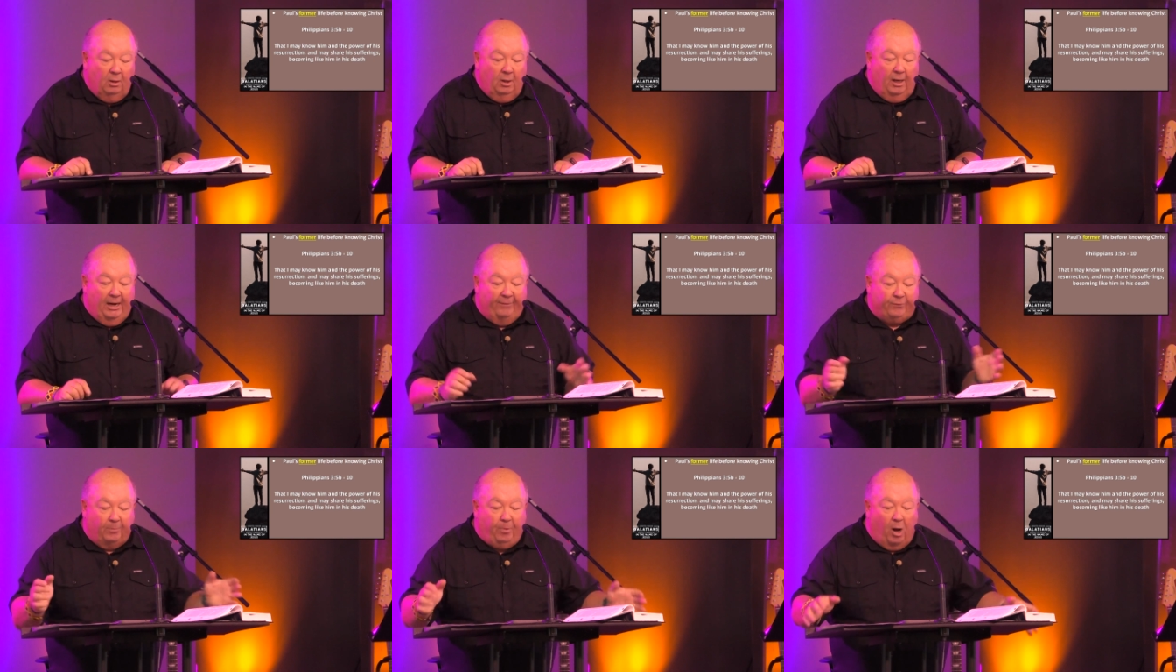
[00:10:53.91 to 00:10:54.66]
And
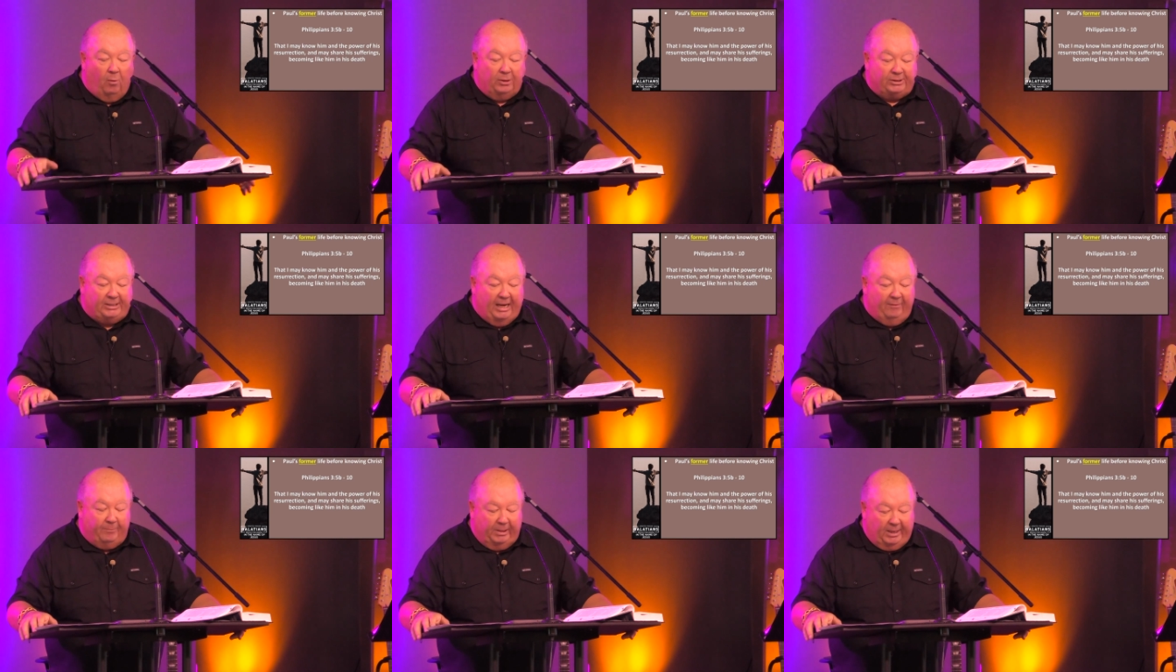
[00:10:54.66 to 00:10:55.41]
after Paul was
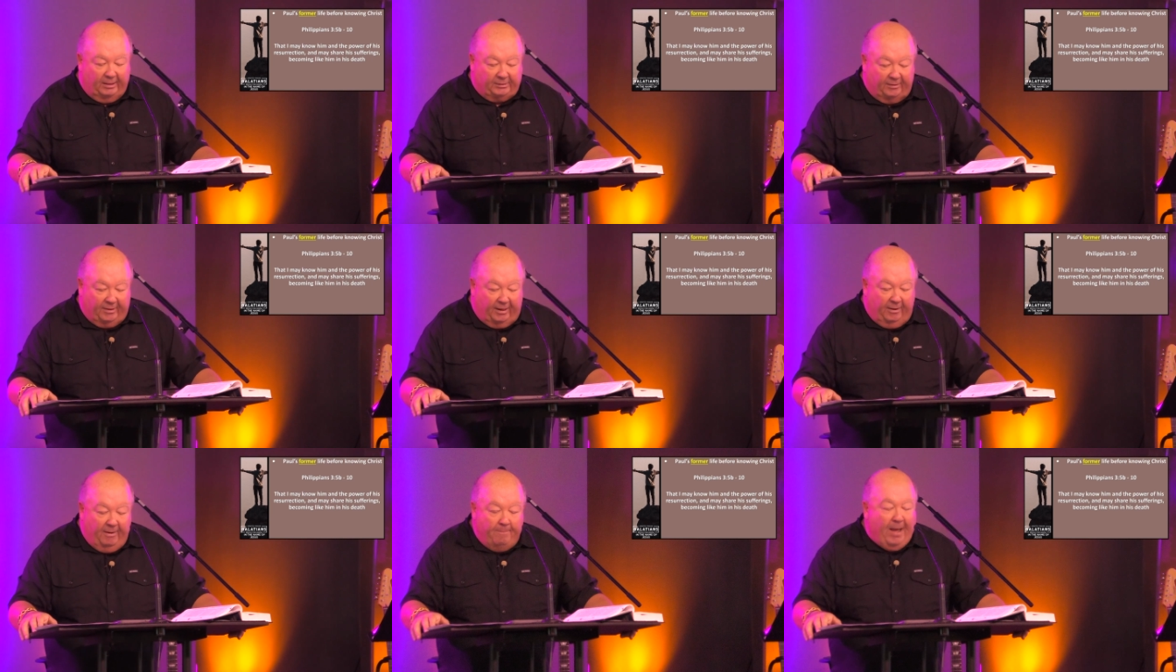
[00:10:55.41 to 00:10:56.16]
saved because of
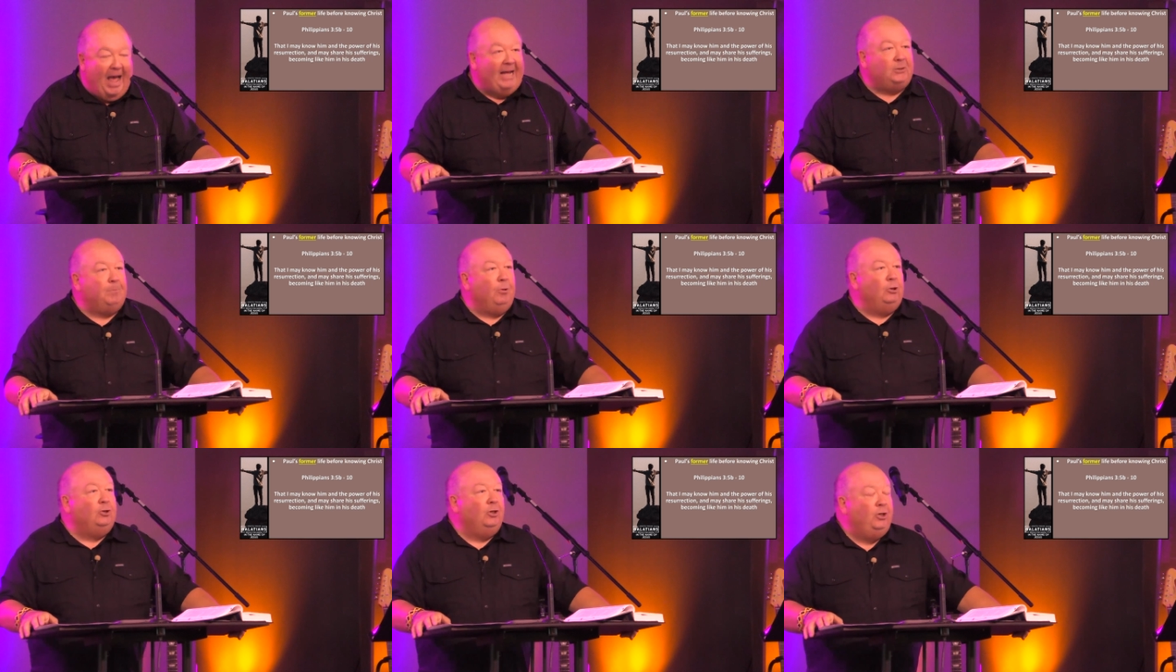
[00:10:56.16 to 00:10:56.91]
the past
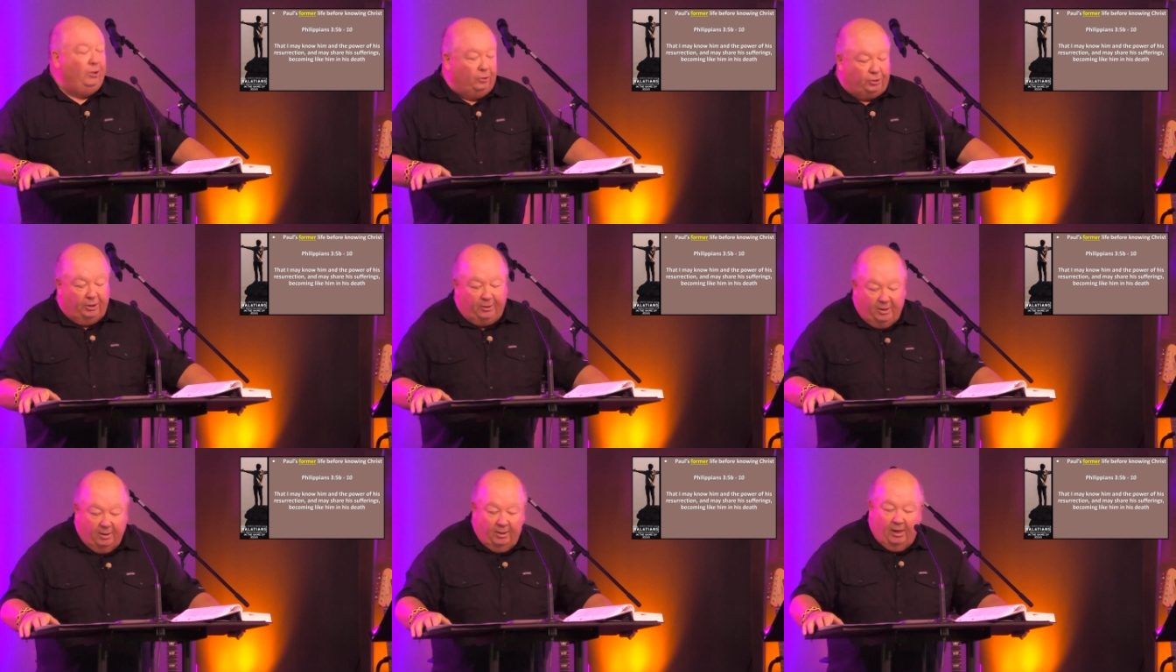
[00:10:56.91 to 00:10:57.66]

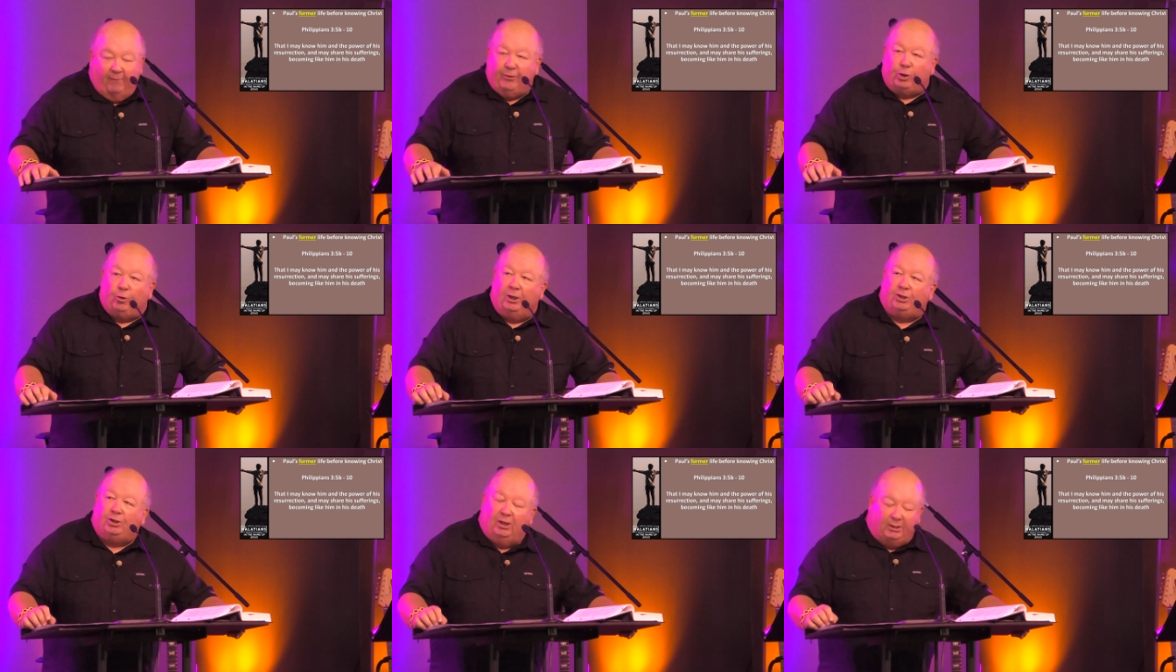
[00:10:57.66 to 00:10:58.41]
persecution of the
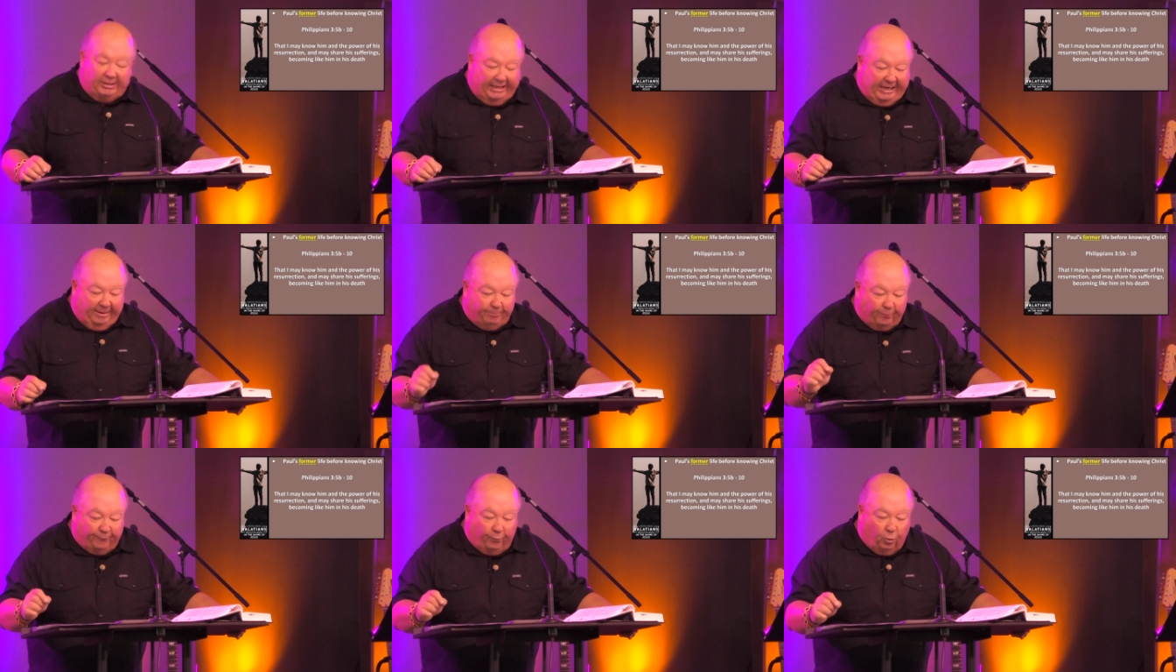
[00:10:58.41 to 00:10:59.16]
Christians that he
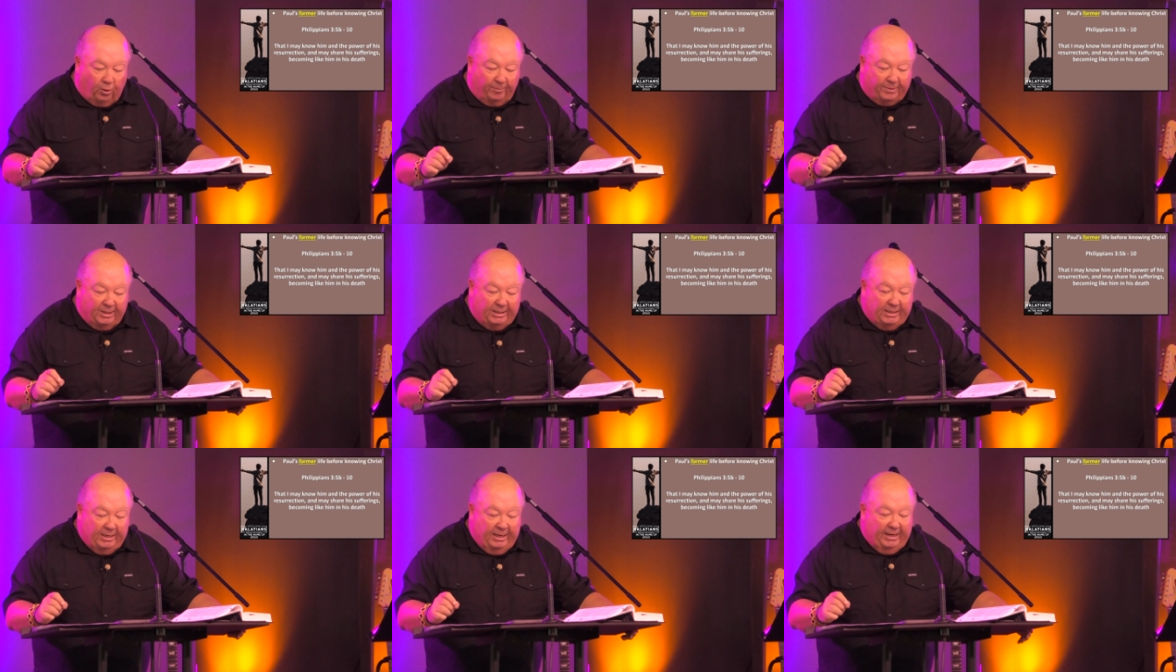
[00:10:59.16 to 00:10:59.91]
performed,
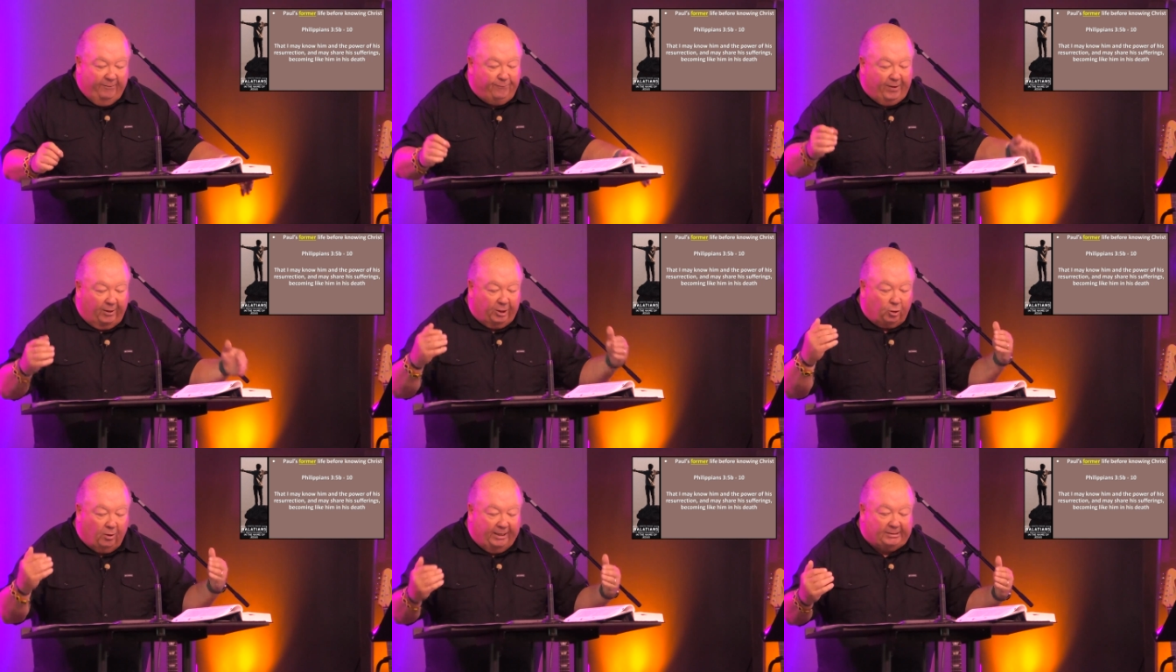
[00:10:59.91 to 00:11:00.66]
he felt a
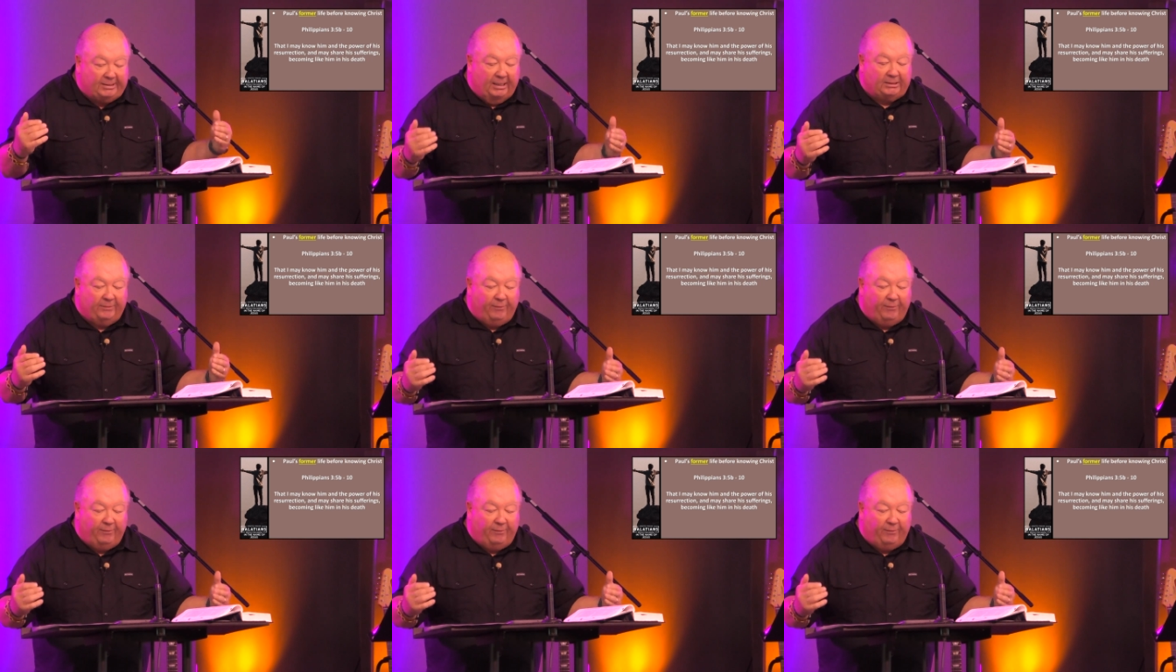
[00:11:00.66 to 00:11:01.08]
great sense of